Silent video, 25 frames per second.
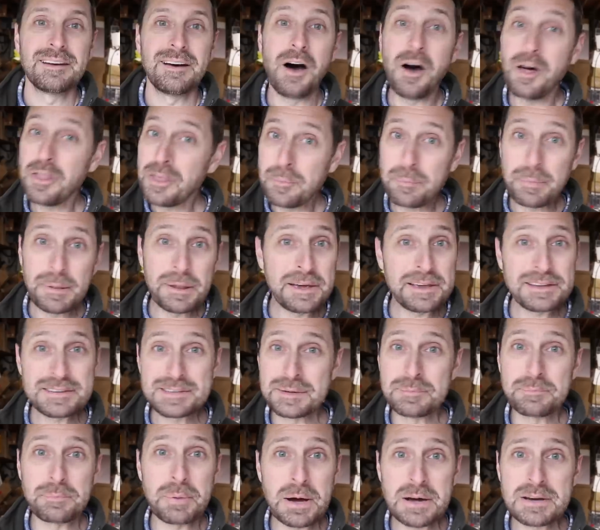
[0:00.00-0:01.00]
All the
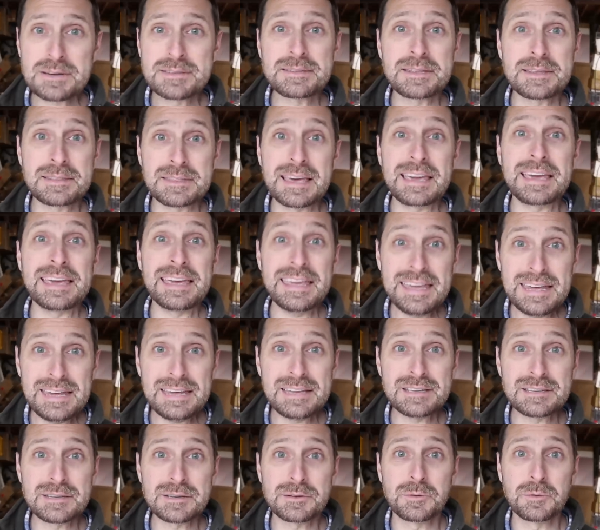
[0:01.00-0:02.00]
plants and bugs that they
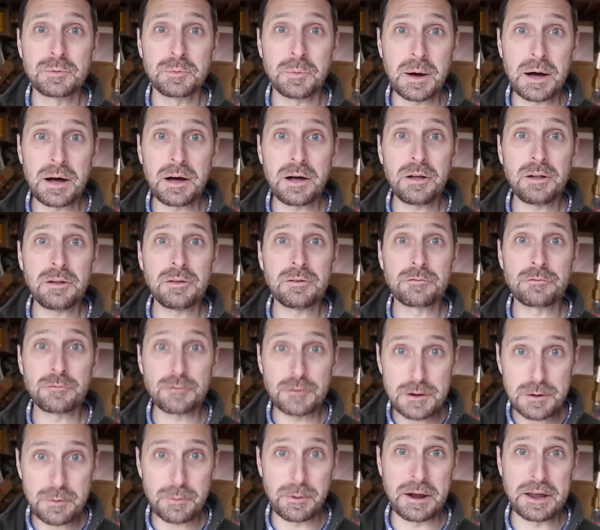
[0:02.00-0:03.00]
eat while
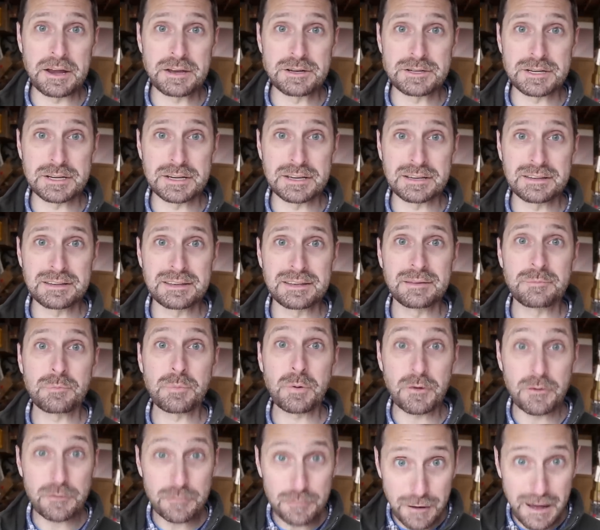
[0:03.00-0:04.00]
free ranging
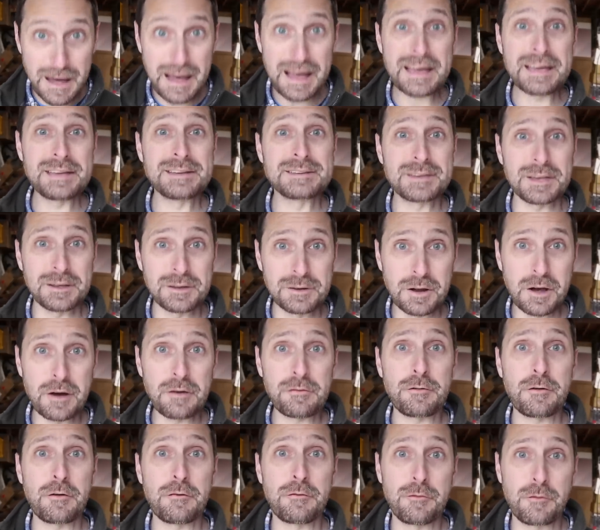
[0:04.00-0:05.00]
provides
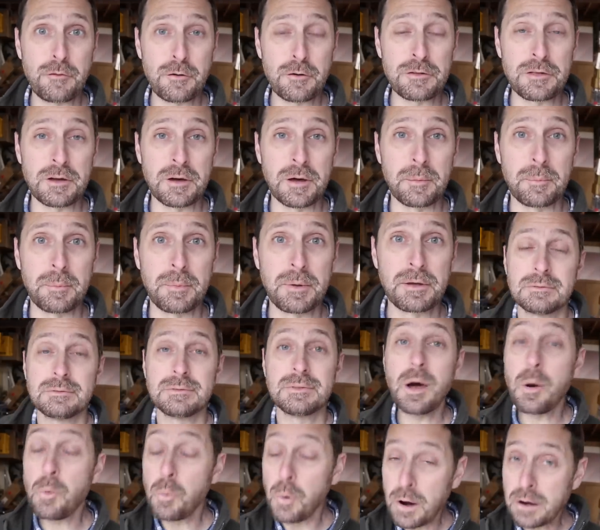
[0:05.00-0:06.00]
enough for them.
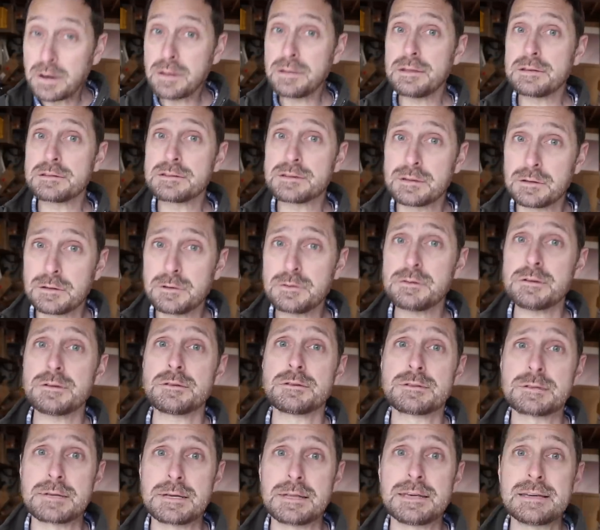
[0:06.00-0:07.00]
Now, one of the
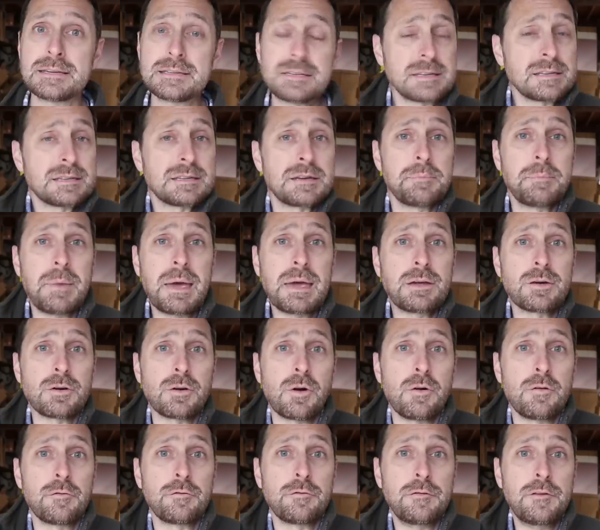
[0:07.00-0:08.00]
solutions to this is to make
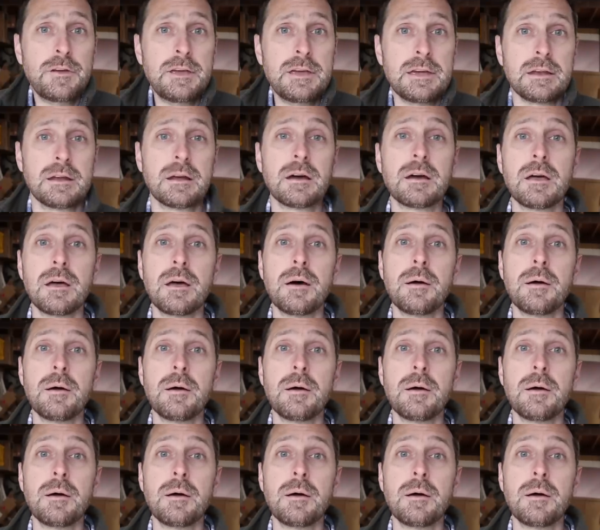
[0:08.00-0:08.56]
your own feed.